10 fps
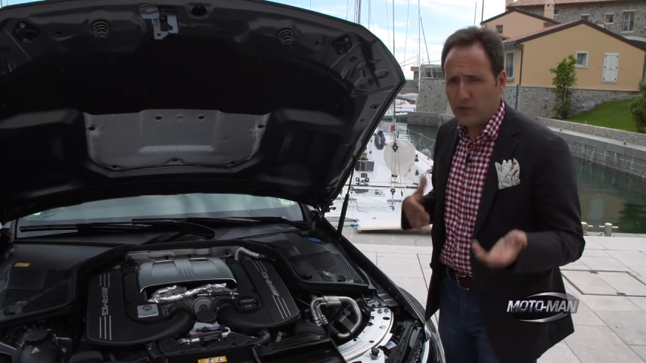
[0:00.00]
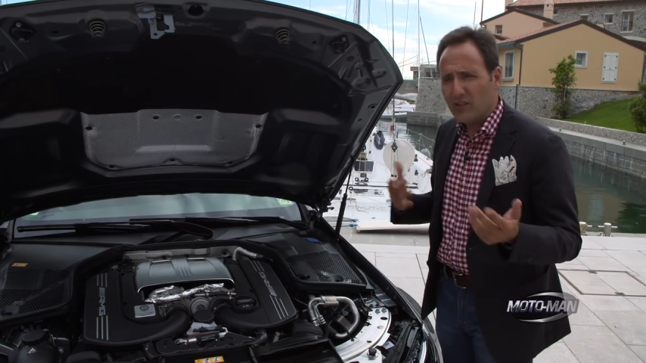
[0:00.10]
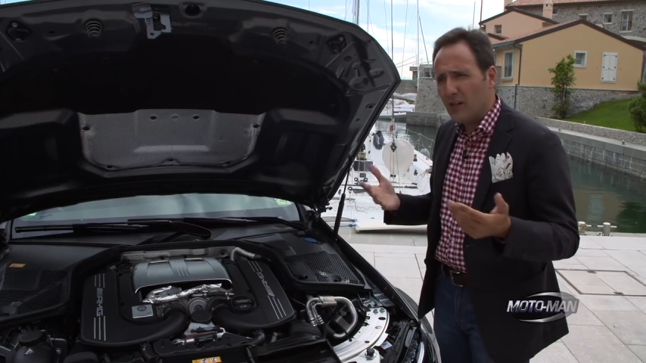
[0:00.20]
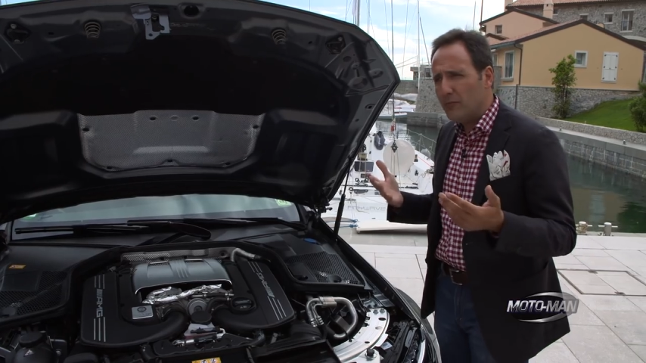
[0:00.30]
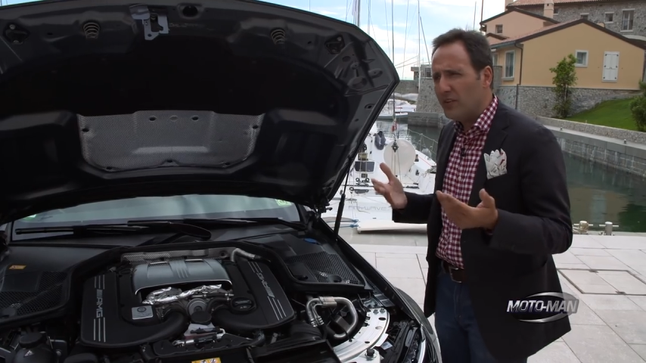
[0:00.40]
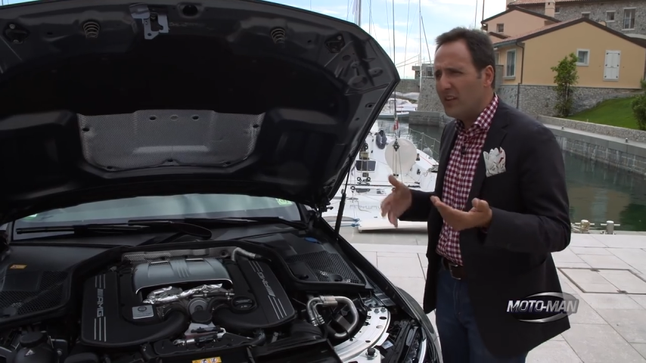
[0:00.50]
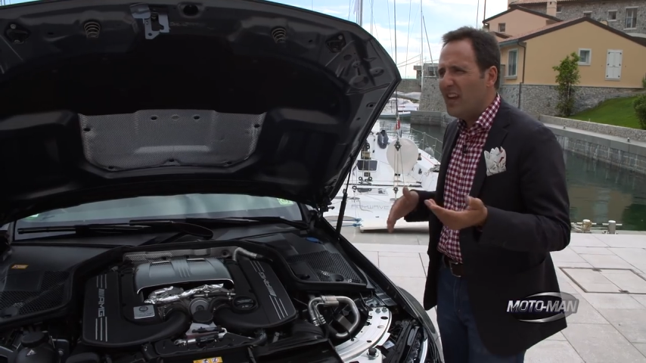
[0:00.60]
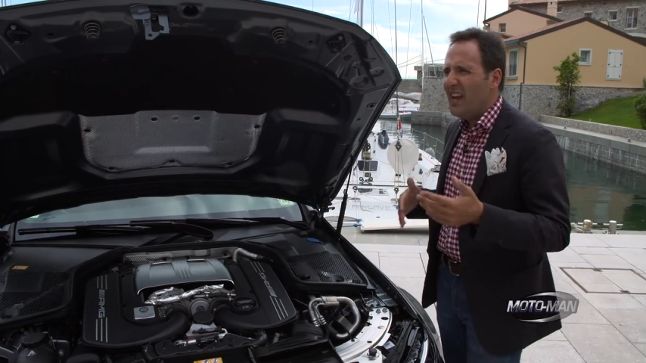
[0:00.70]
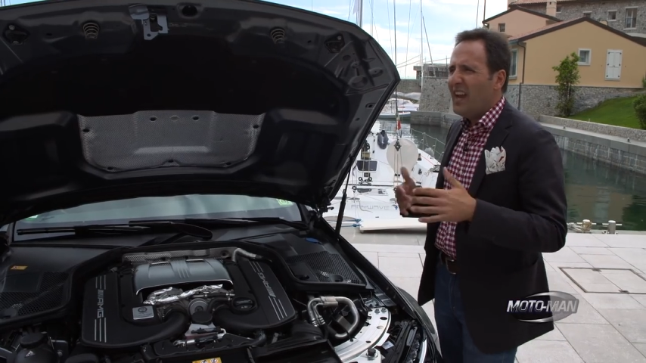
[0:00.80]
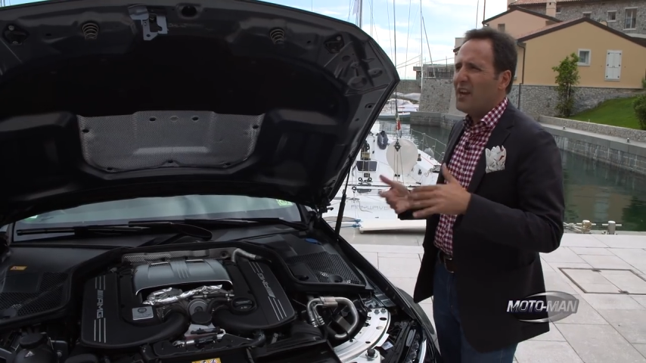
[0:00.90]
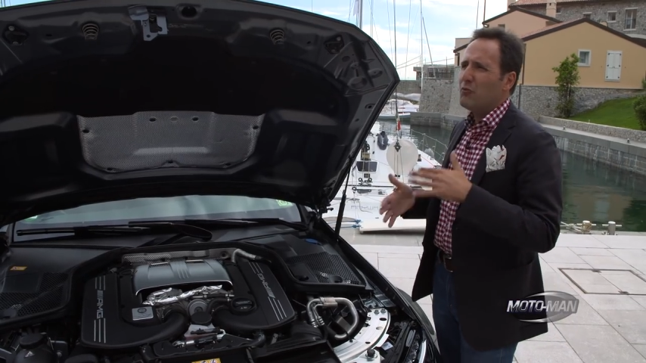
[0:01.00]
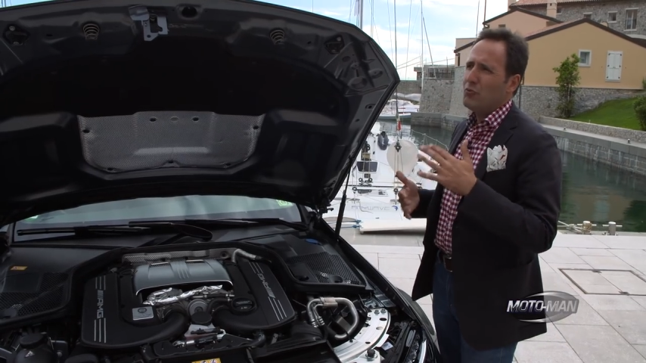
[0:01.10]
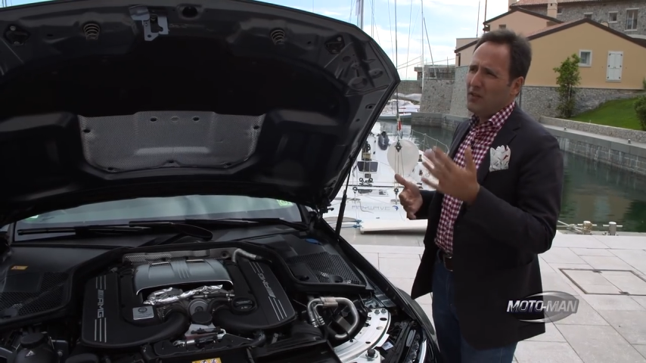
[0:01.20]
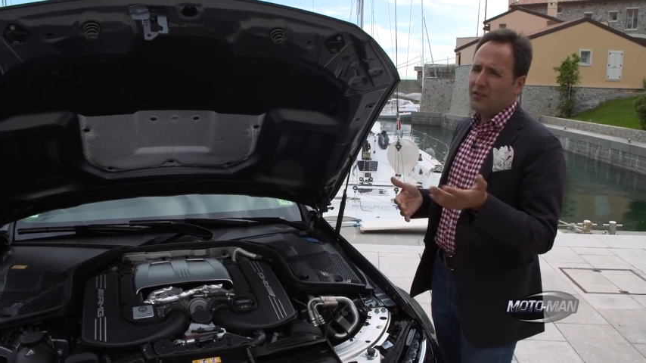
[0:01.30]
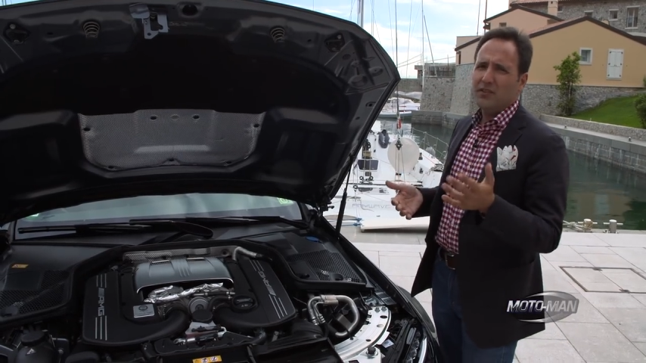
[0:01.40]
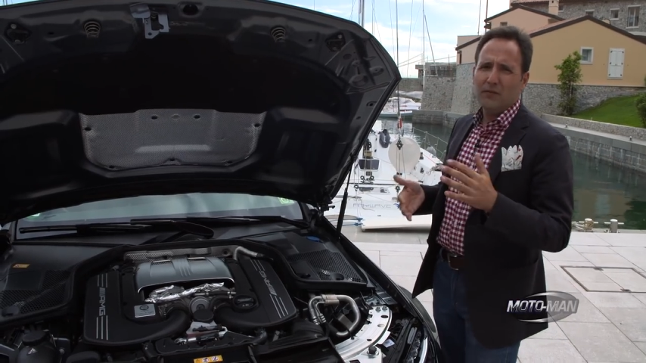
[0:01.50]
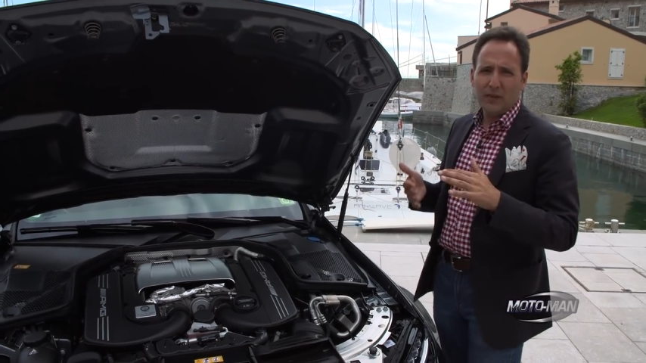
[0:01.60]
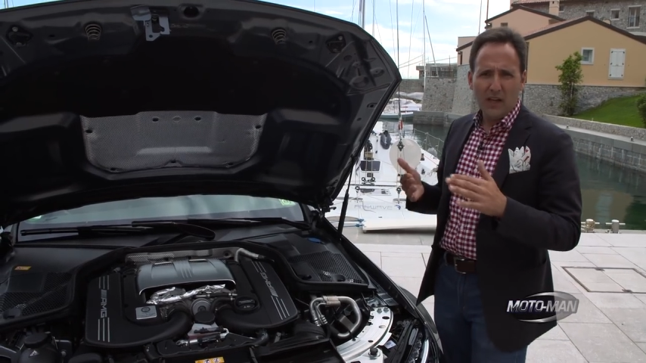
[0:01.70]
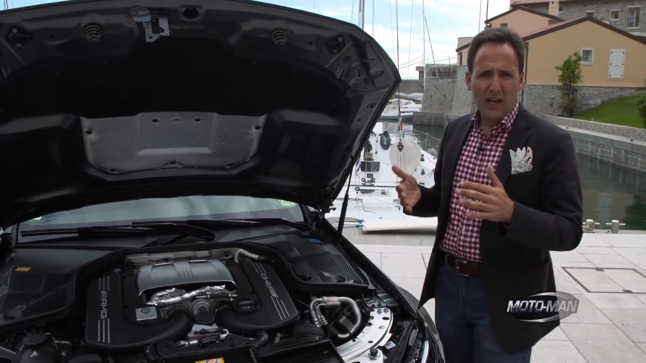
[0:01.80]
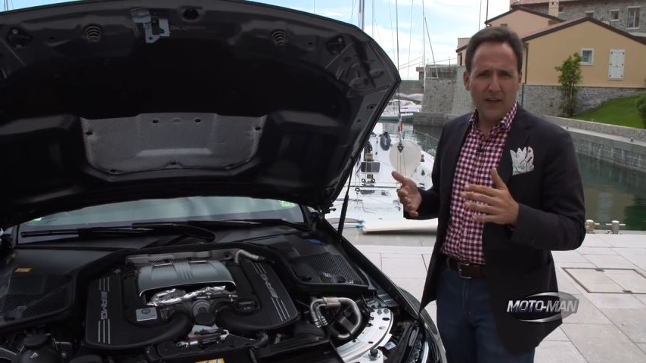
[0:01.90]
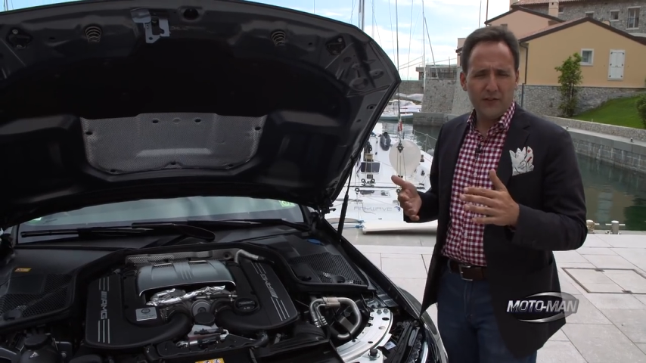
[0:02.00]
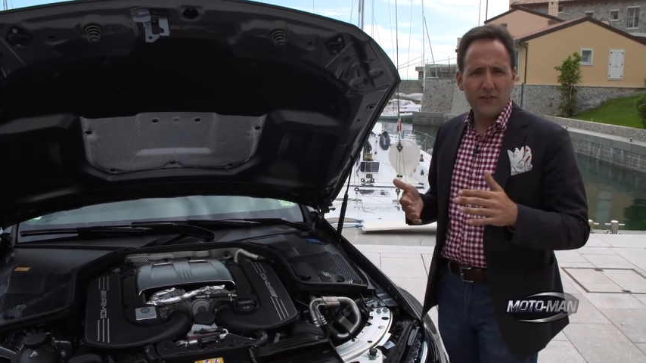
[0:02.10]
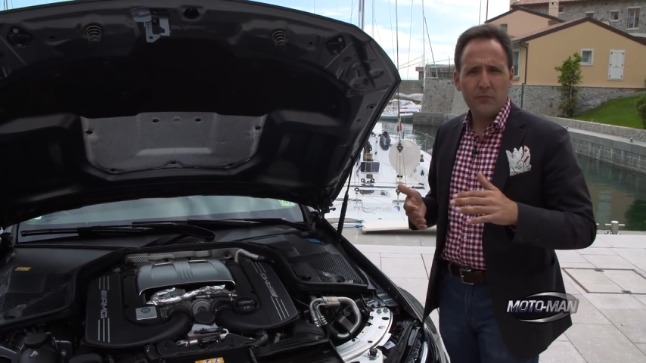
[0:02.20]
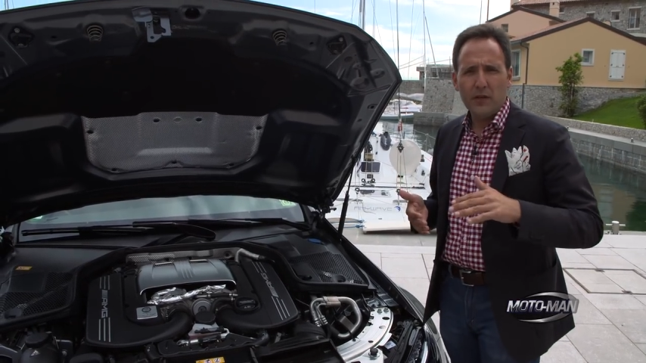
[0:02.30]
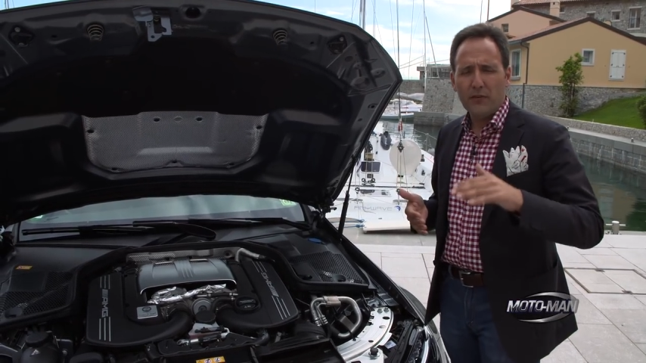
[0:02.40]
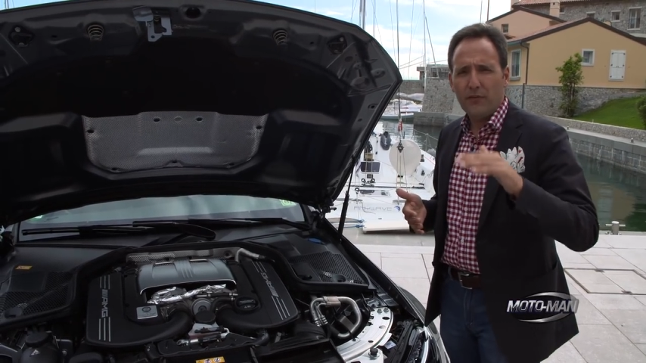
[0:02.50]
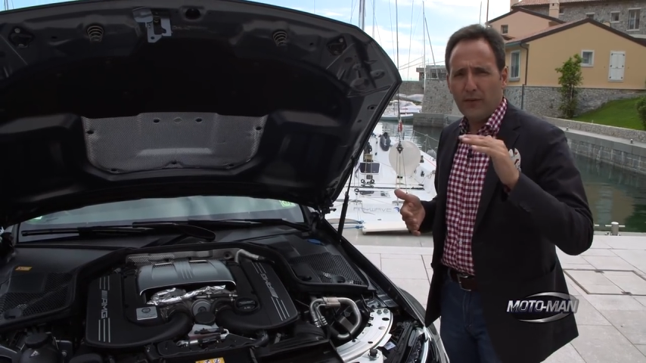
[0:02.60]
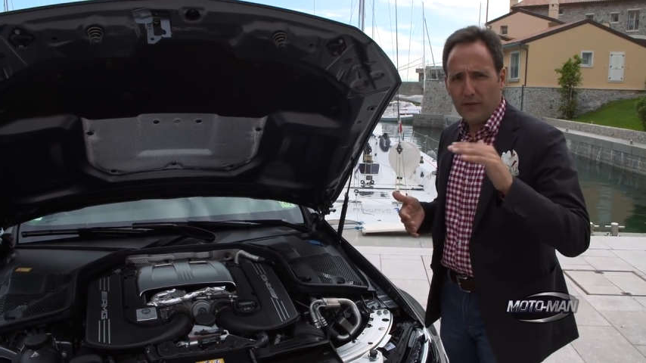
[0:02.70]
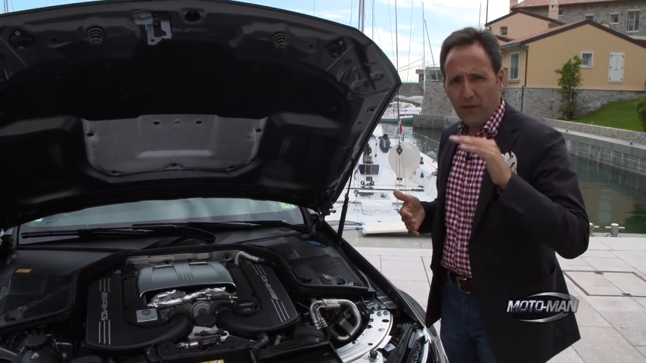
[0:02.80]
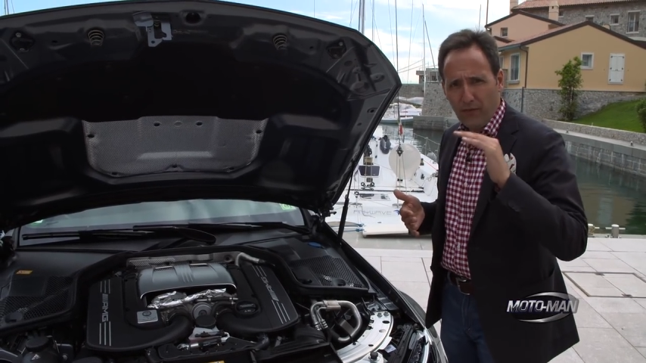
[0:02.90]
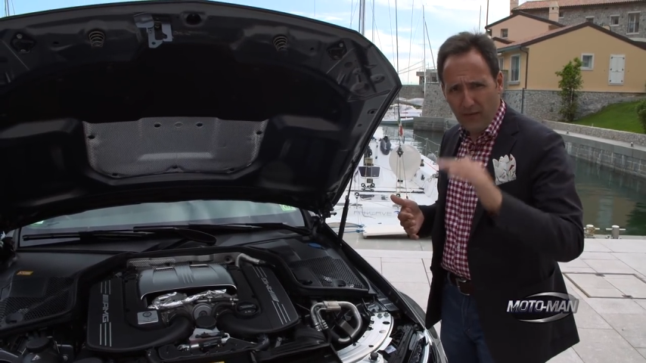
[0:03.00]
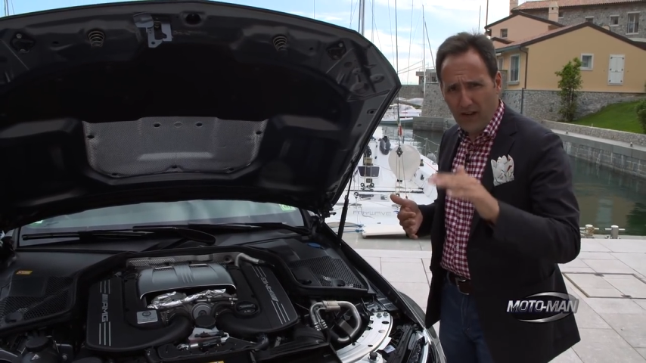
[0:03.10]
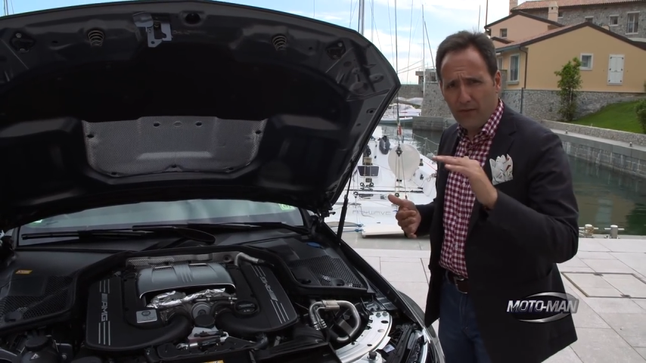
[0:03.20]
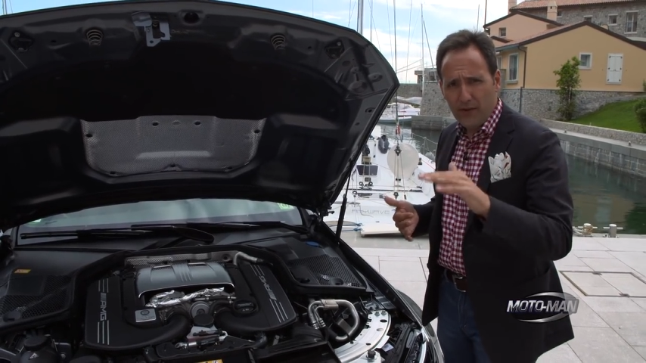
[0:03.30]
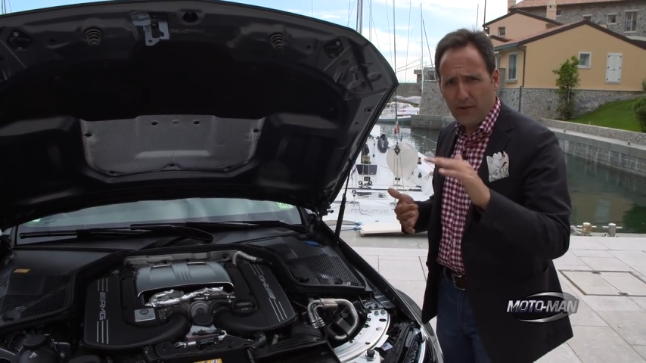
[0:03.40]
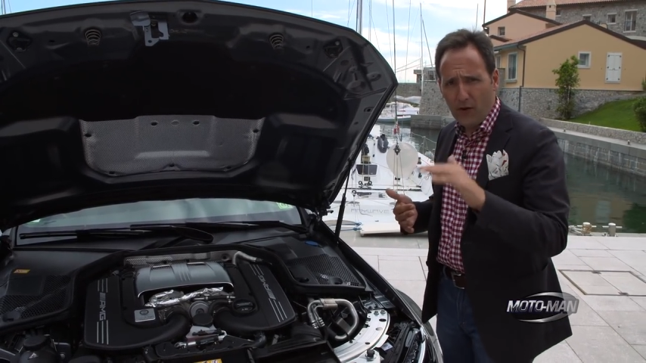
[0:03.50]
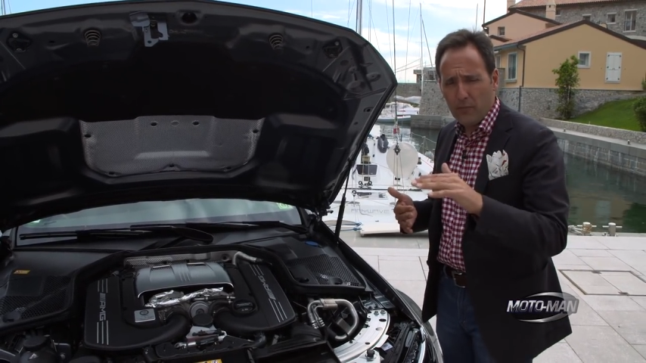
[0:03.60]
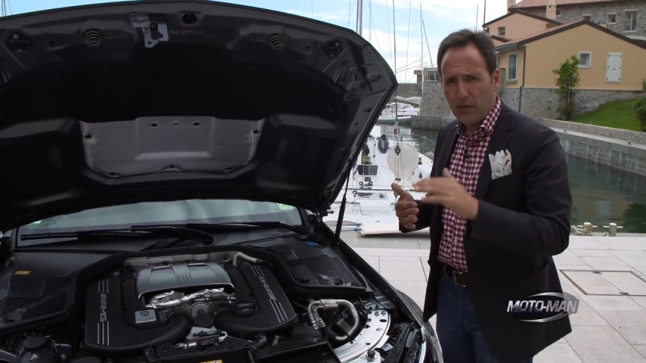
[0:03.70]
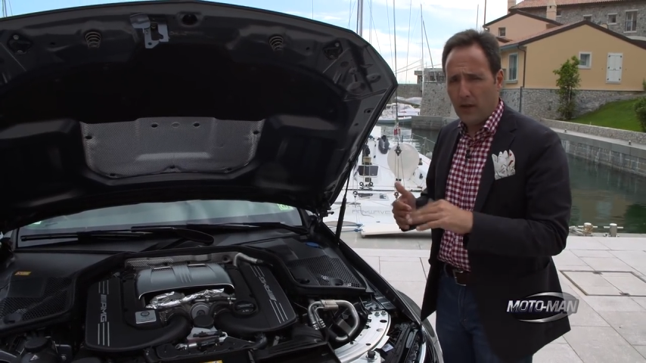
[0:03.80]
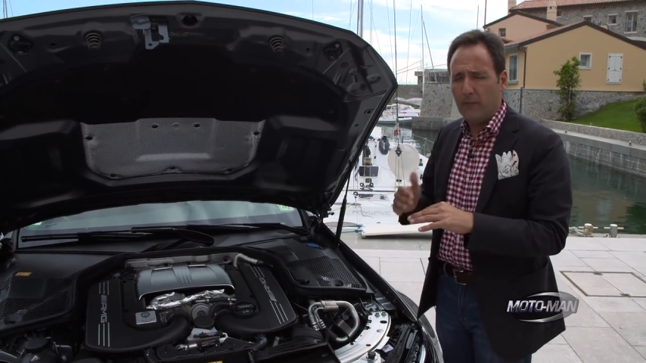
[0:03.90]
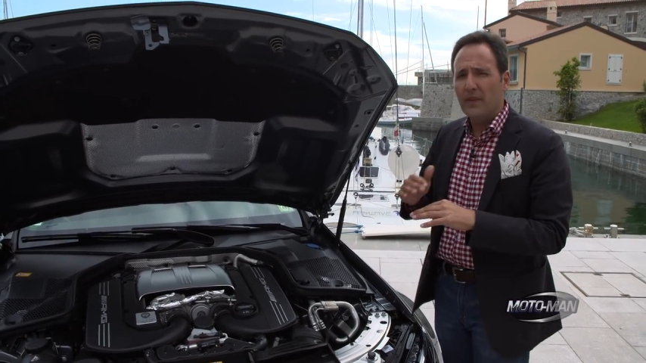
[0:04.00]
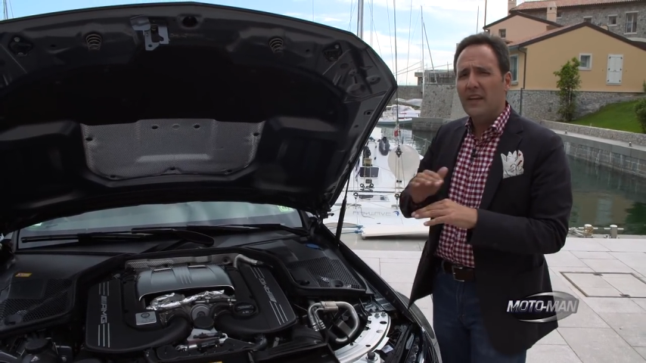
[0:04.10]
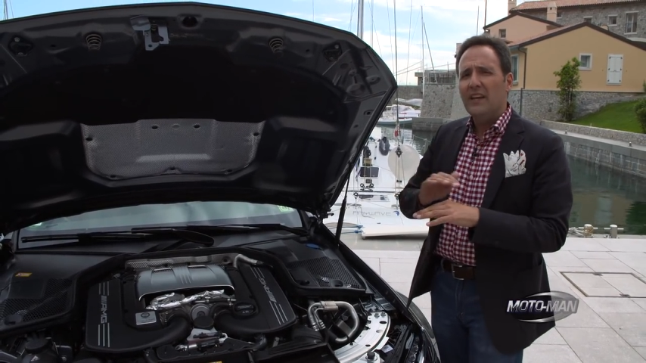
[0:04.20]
which comes in at a relatively high engine speed of 5,500 RPM,